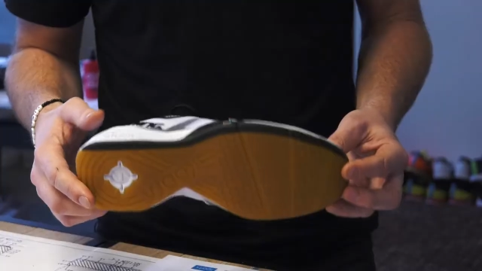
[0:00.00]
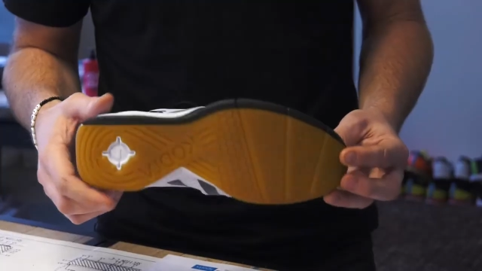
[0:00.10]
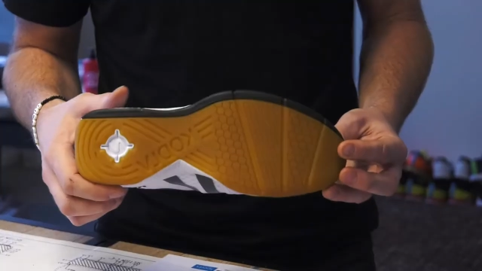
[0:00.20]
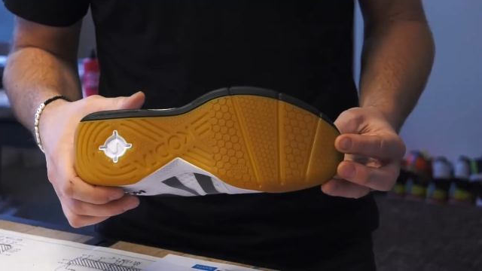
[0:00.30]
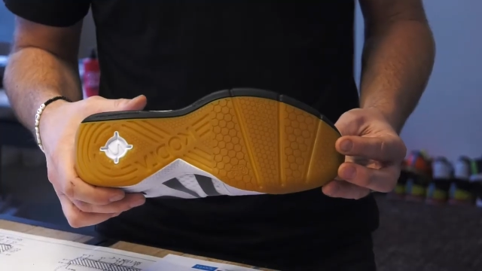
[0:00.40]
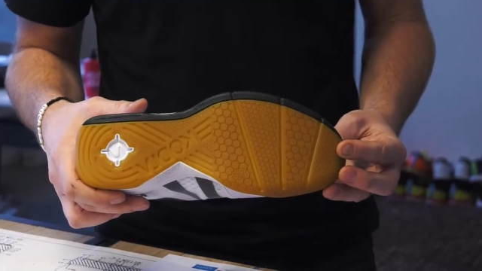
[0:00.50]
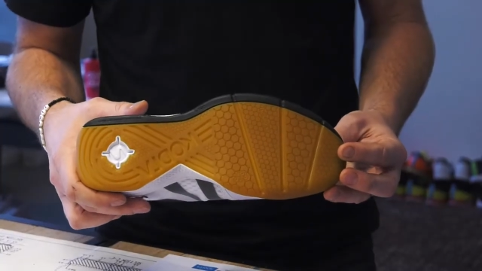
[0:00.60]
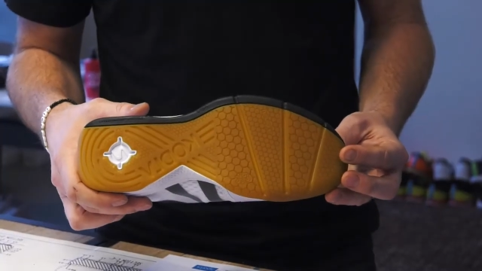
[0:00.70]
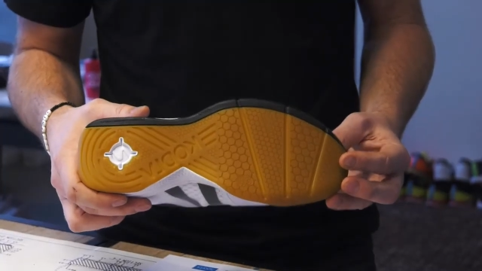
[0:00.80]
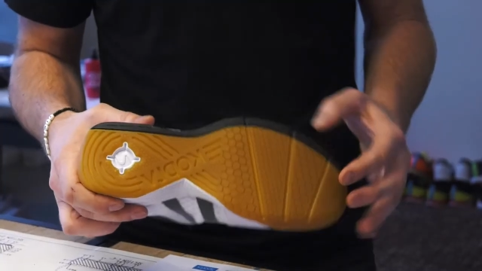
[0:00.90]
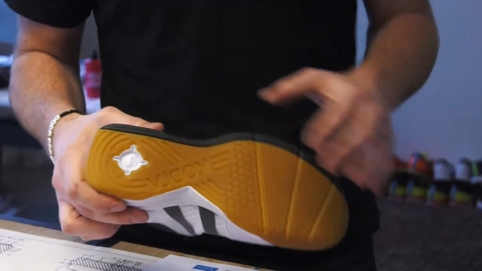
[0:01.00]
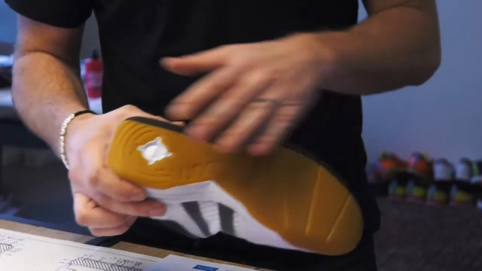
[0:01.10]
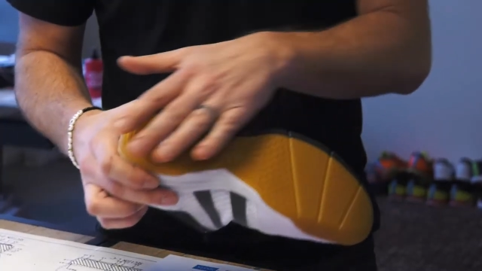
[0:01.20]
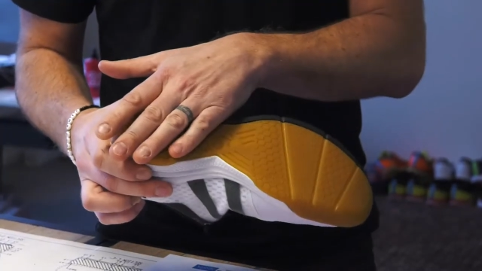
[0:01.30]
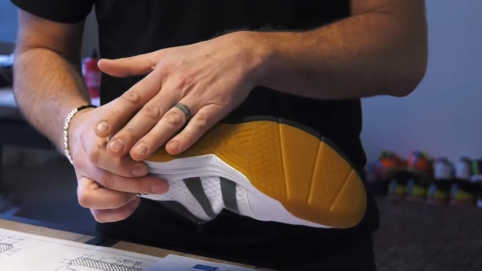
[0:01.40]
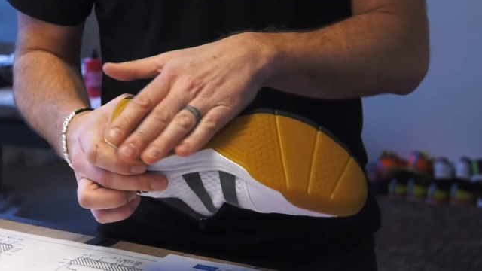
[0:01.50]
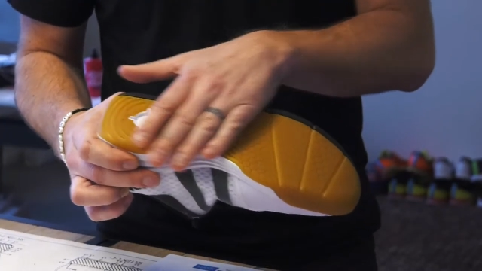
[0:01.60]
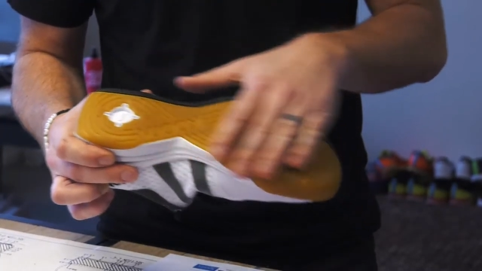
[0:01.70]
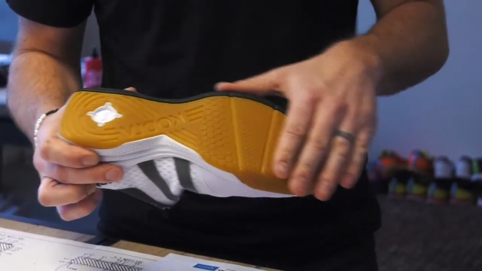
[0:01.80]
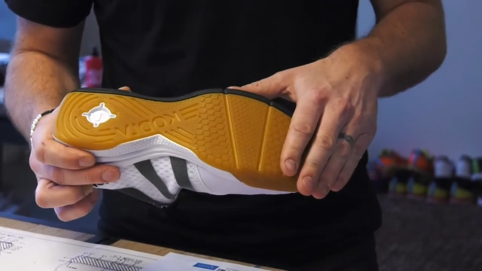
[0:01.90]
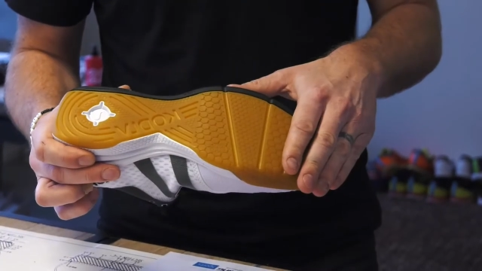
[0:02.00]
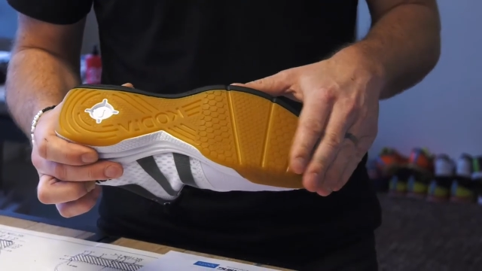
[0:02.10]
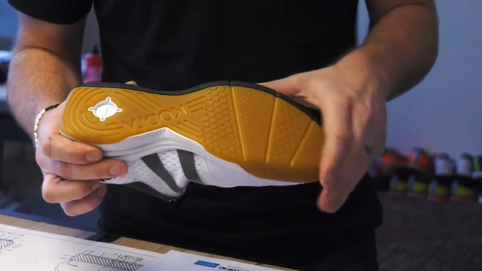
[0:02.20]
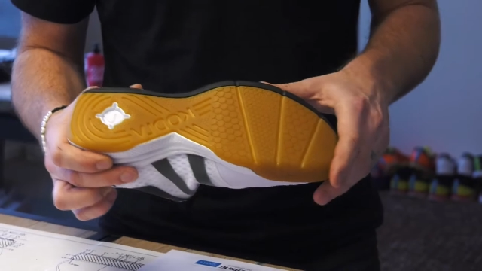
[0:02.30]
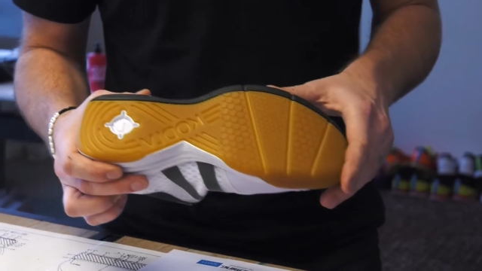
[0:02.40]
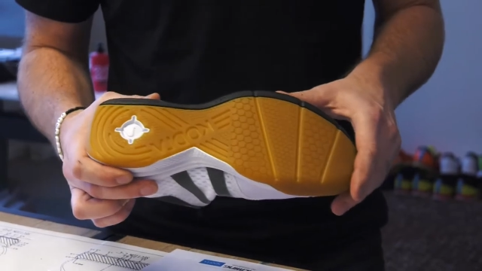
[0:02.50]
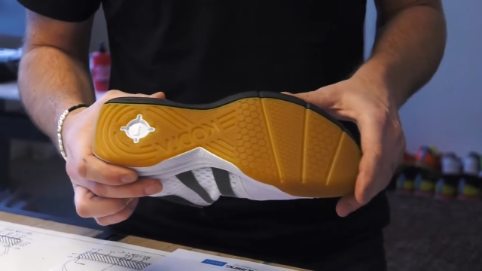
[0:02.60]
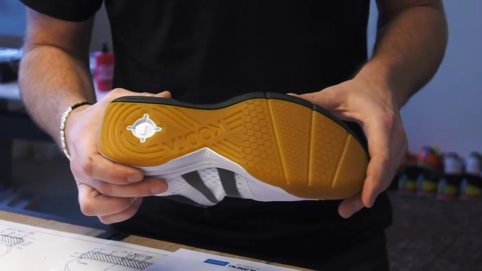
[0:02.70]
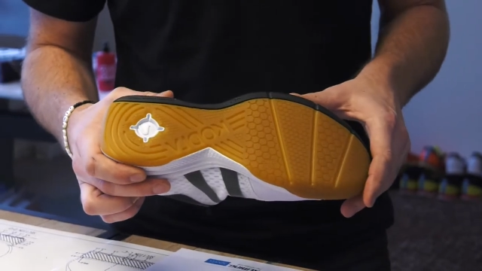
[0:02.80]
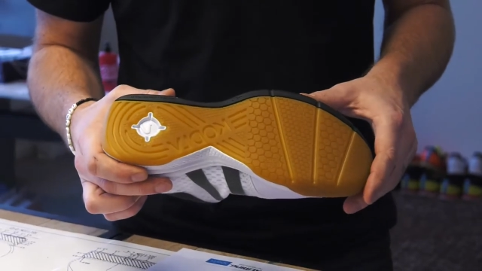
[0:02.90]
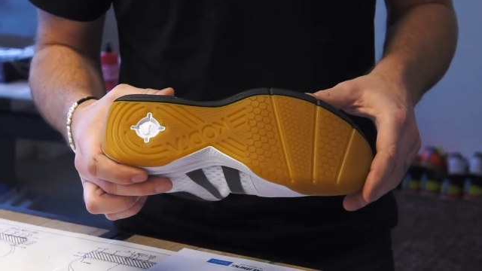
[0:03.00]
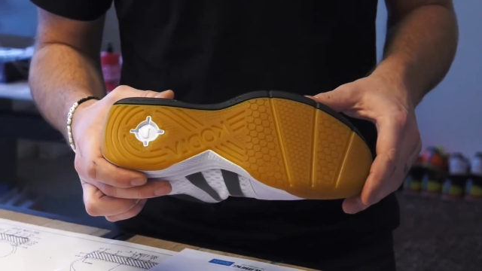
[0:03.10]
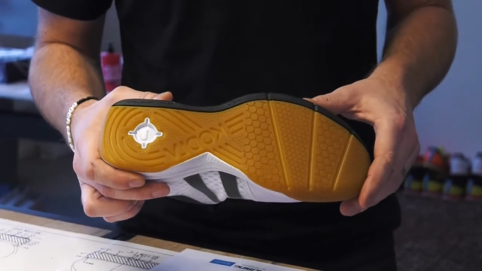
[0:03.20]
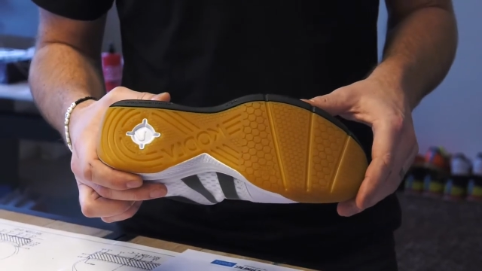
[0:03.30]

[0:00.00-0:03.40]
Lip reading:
Nobody's mouth can be seen.